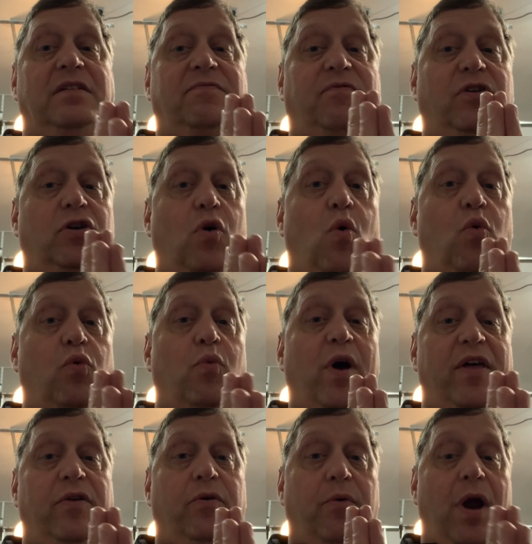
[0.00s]
for cold
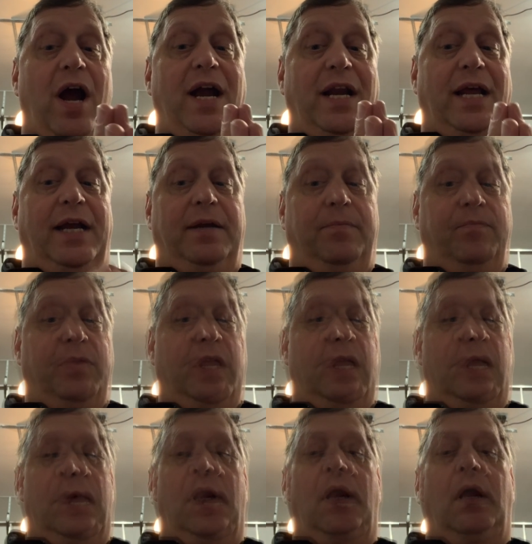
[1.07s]
weather riding.
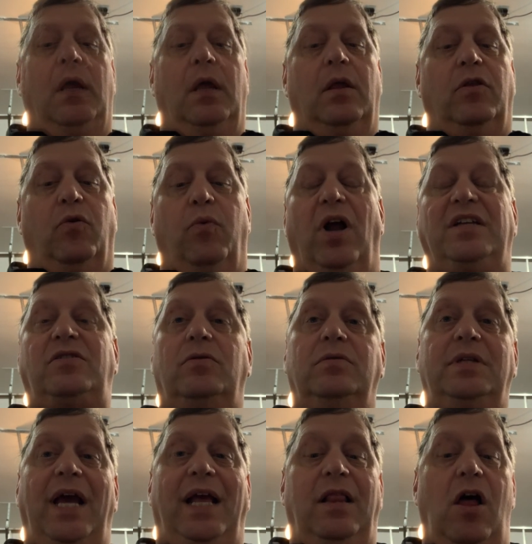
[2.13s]
The Russell
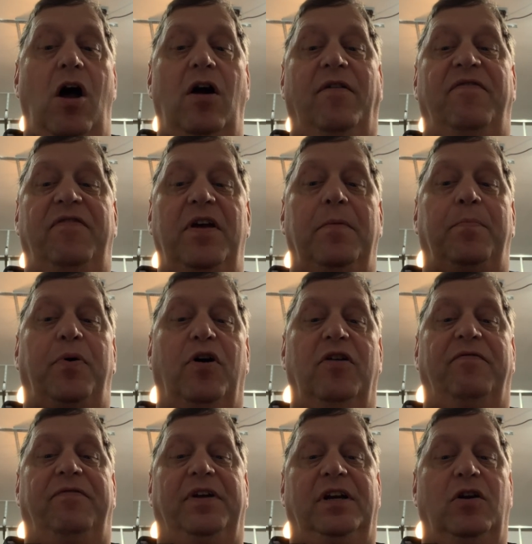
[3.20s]
Daylong fit
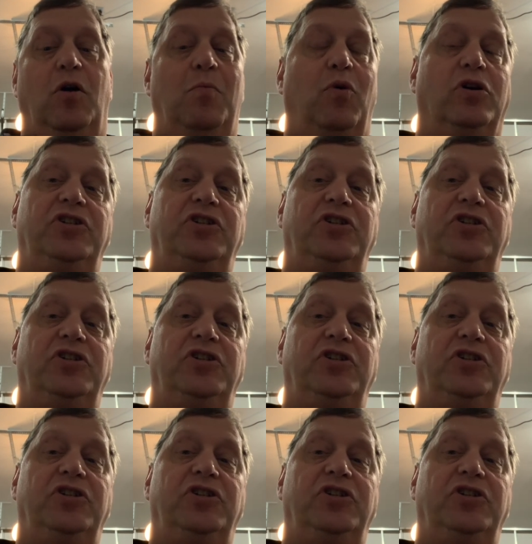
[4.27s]
perfect. No more